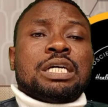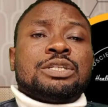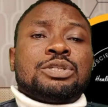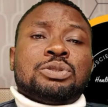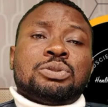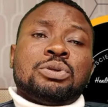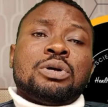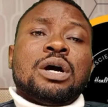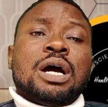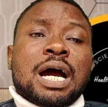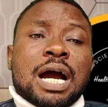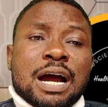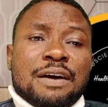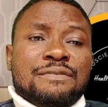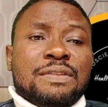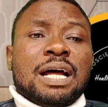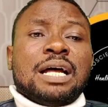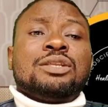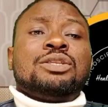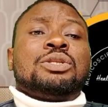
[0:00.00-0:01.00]
to have
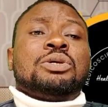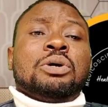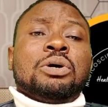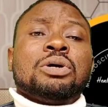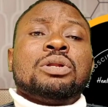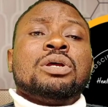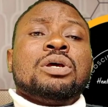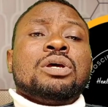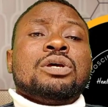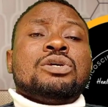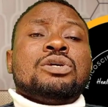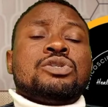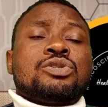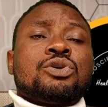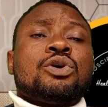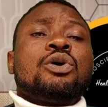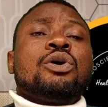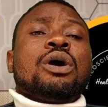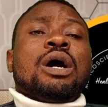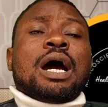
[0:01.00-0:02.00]
that done.
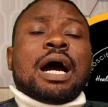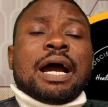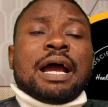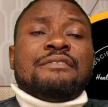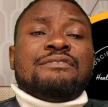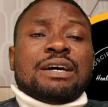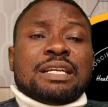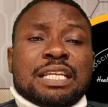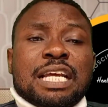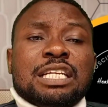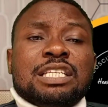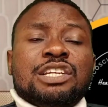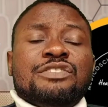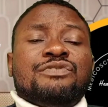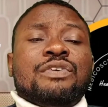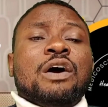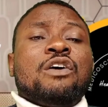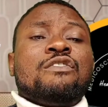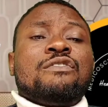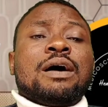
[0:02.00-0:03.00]
So I have
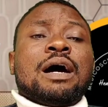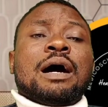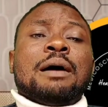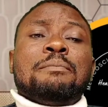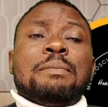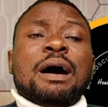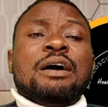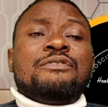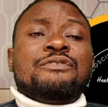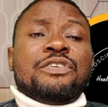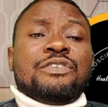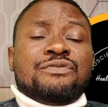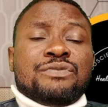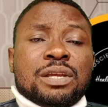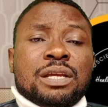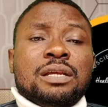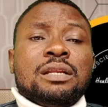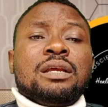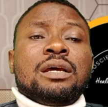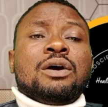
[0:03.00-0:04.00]
identified over about
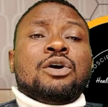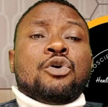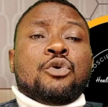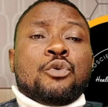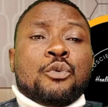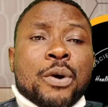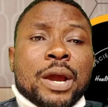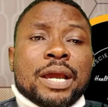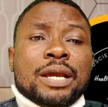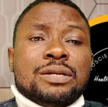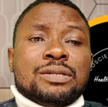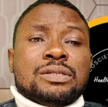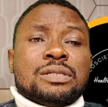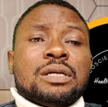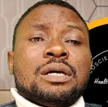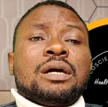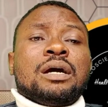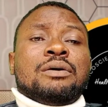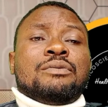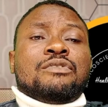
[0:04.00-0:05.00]
15 ways.
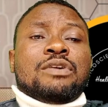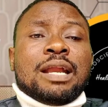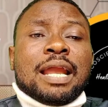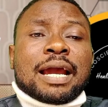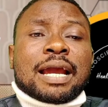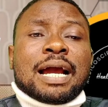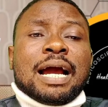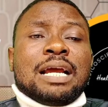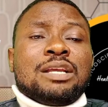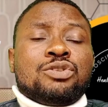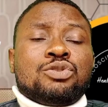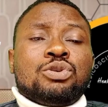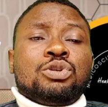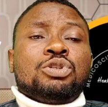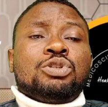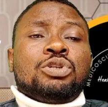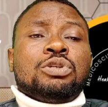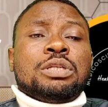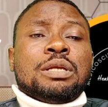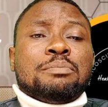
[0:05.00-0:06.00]
Like I
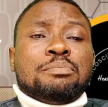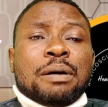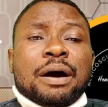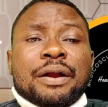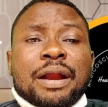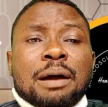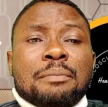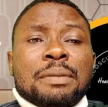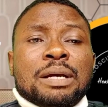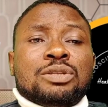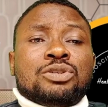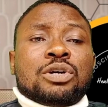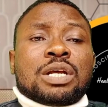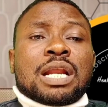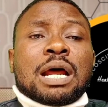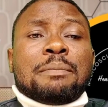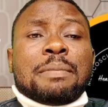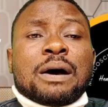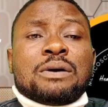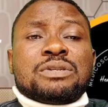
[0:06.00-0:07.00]
told you, the barrier method,
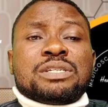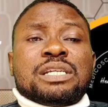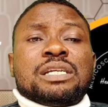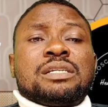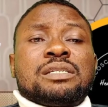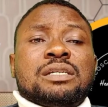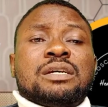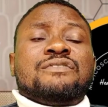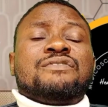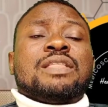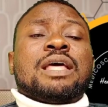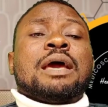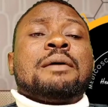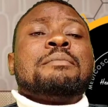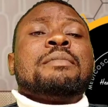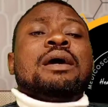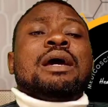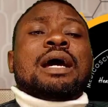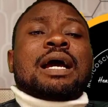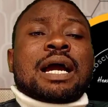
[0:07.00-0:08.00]
about 6 of them
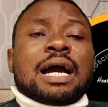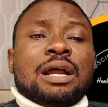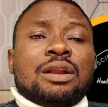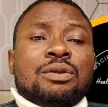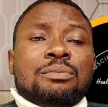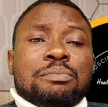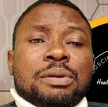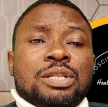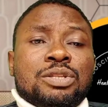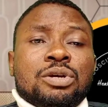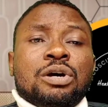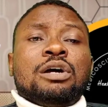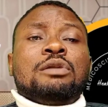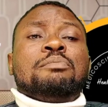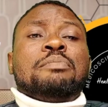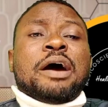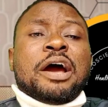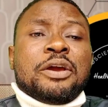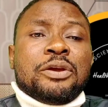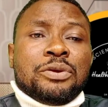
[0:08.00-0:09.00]
can be done
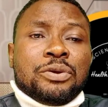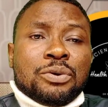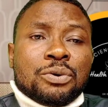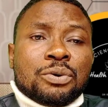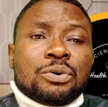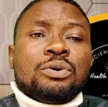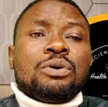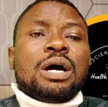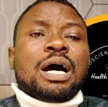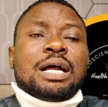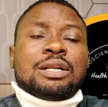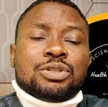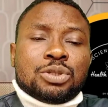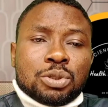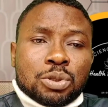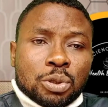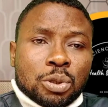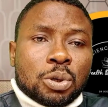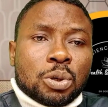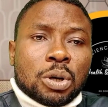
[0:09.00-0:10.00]
by you at
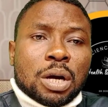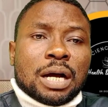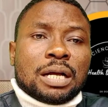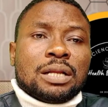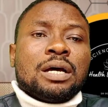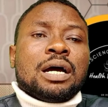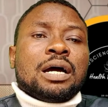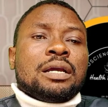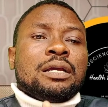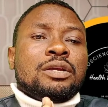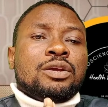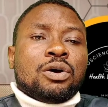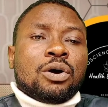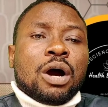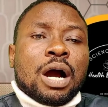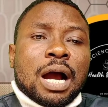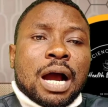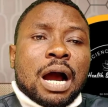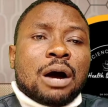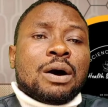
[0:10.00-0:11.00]
your in your
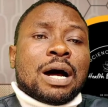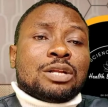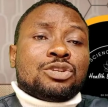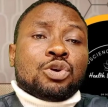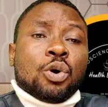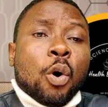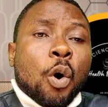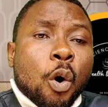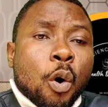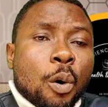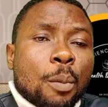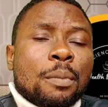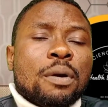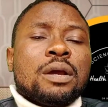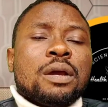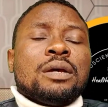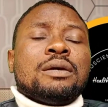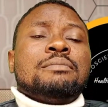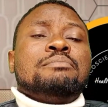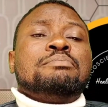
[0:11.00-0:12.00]
house at home,
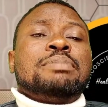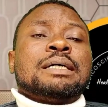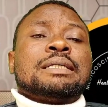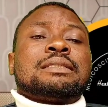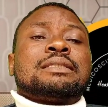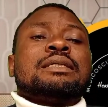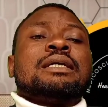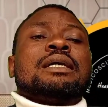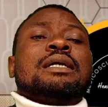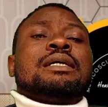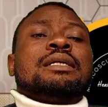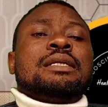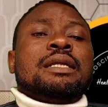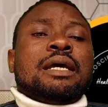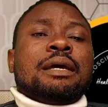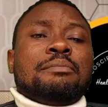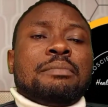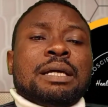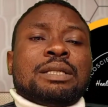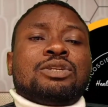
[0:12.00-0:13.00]
but
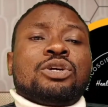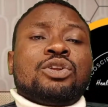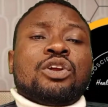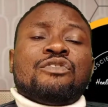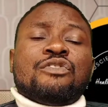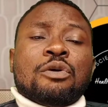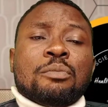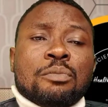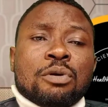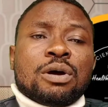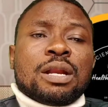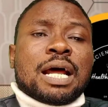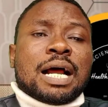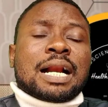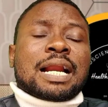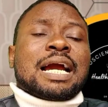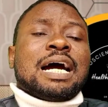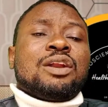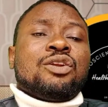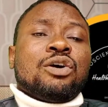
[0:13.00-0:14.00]
the method of
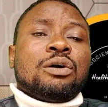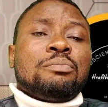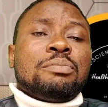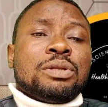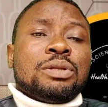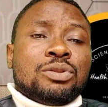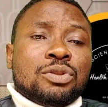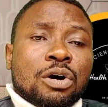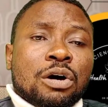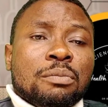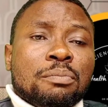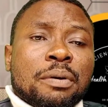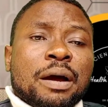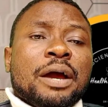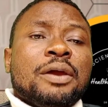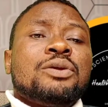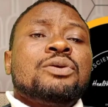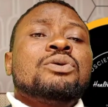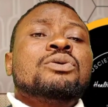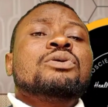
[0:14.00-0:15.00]
hormonal cannot be done by
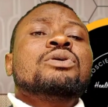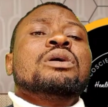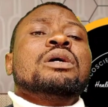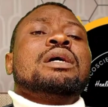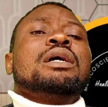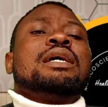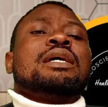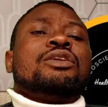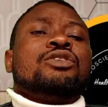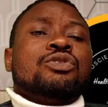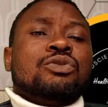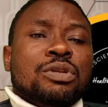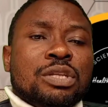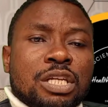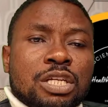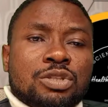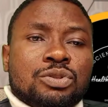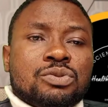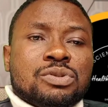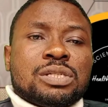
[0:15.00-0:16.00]
you. You
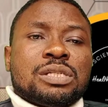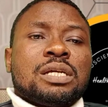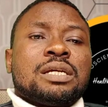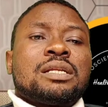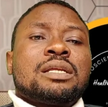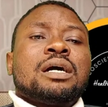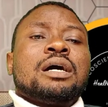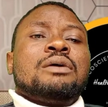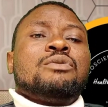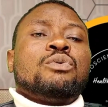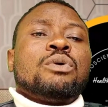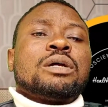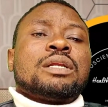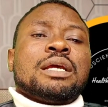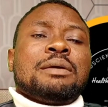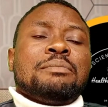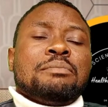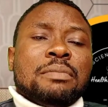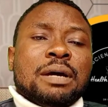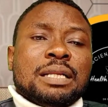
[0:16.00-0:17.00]
need to seek what
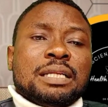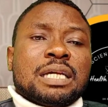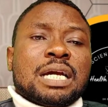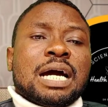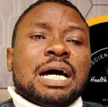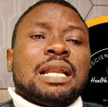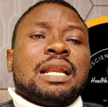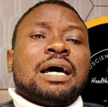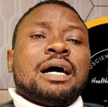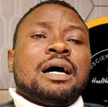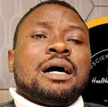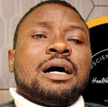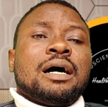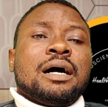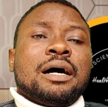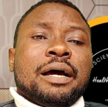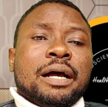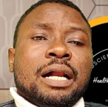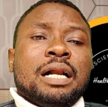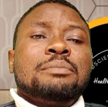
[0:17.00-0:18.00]
medical
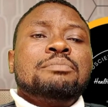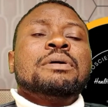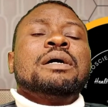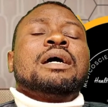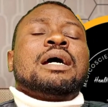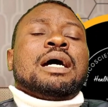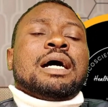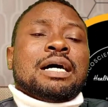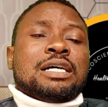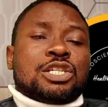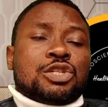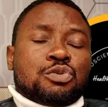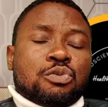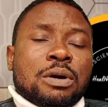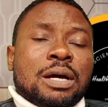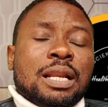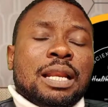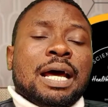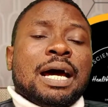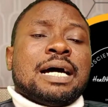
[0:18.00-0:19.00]
help, as
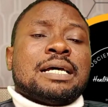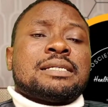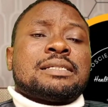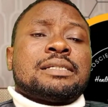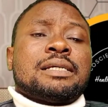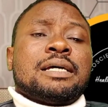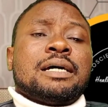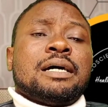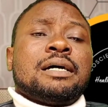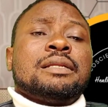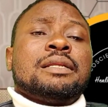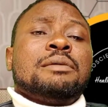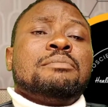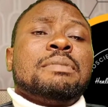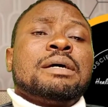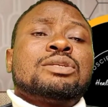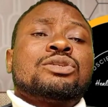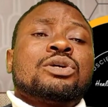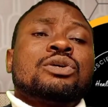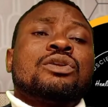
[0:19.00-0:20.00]
well as the
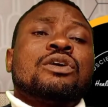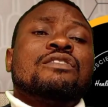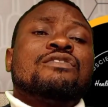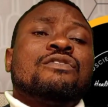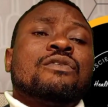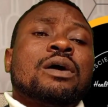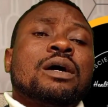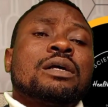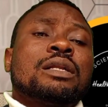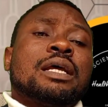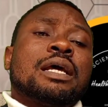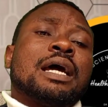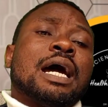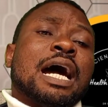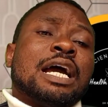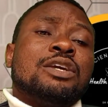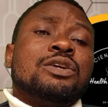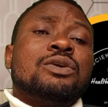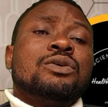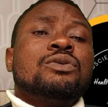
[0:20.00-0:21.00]
method of the
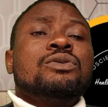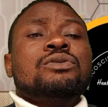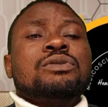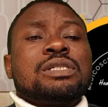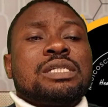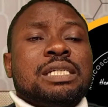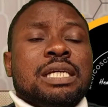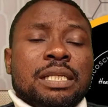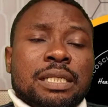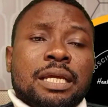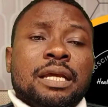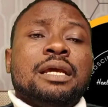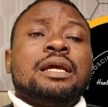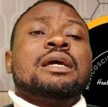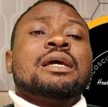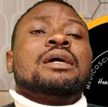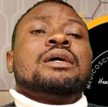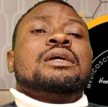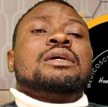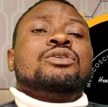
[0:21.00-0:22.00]
IUCD.
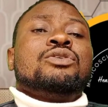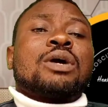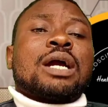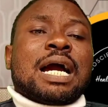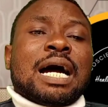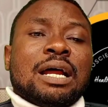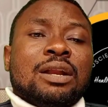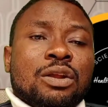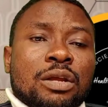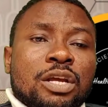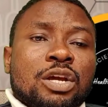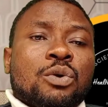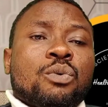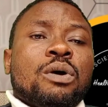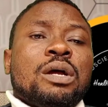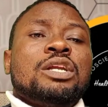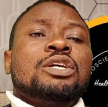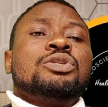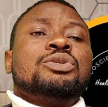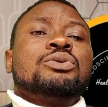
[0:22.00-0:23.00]
You can't
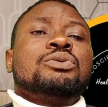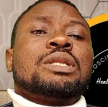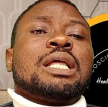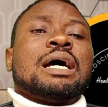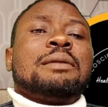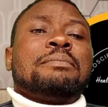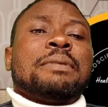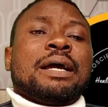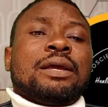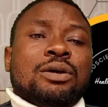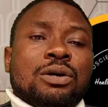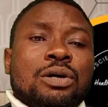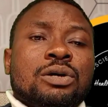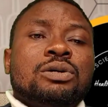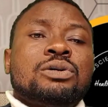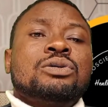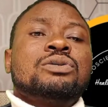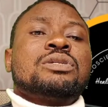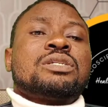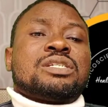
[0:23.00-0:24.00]
equally do that by
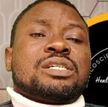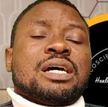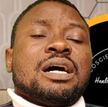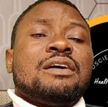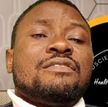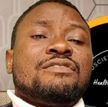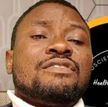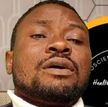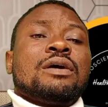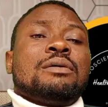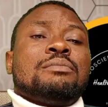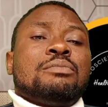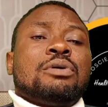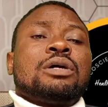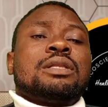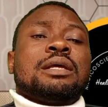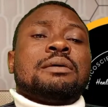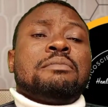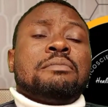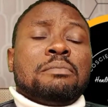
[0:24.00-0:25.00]
your own self, but
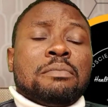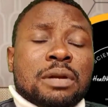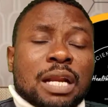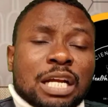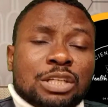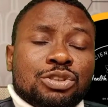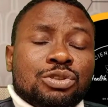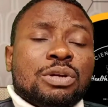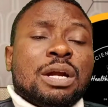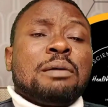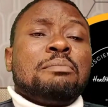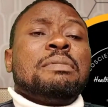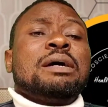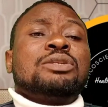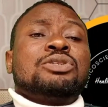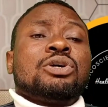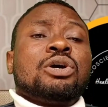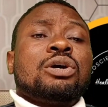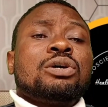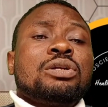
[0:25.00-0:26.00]
the natural
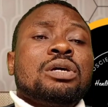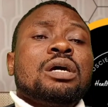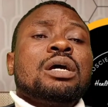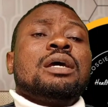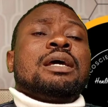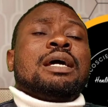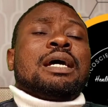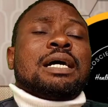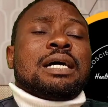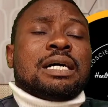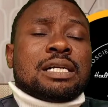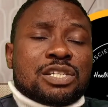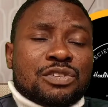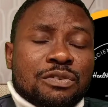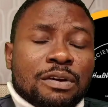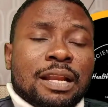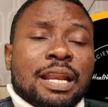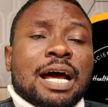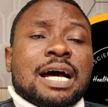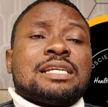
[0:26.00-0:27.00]
method as
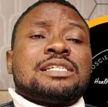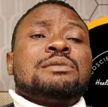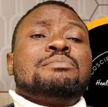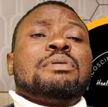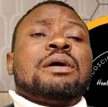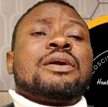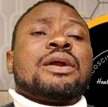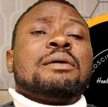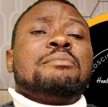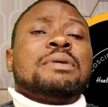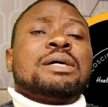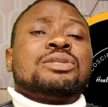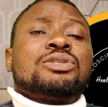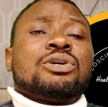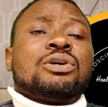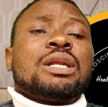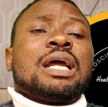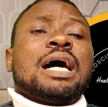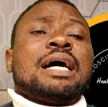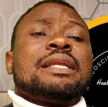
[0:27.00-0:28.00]
well as the barrier
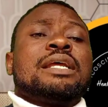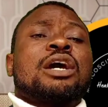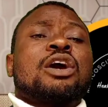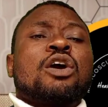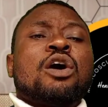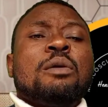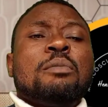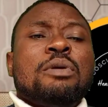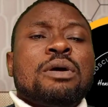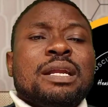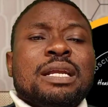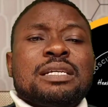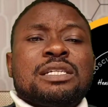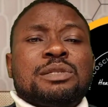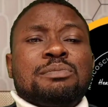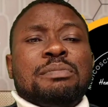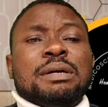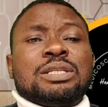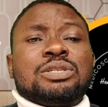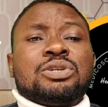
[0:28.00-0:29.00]
method are the
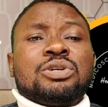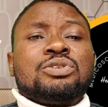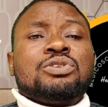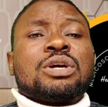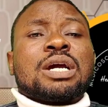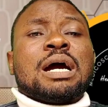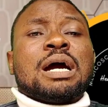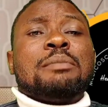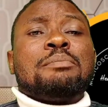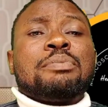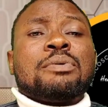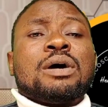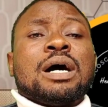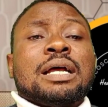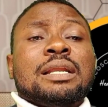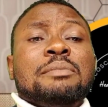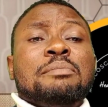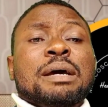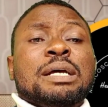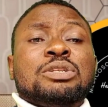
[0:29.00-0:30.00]
commonest method you
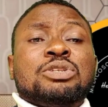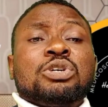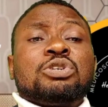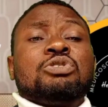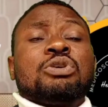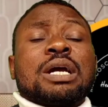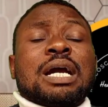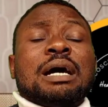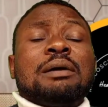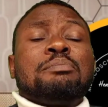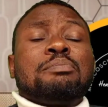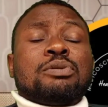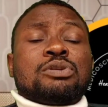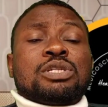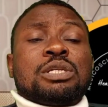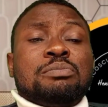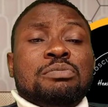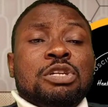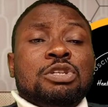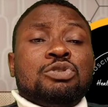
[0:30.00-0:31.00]
can
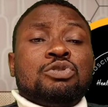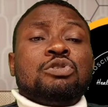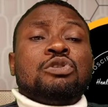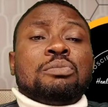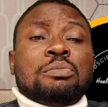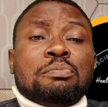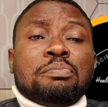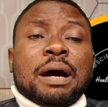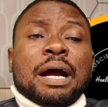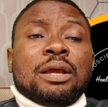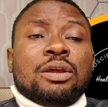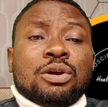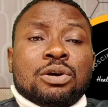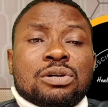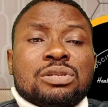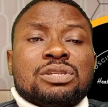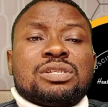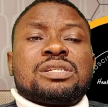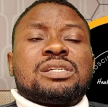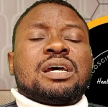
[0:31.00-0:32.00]
possibly do by
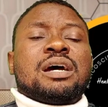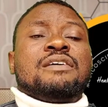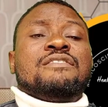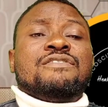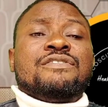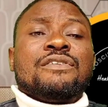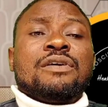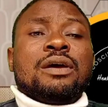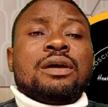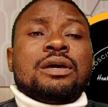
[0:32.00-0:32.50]
yourself.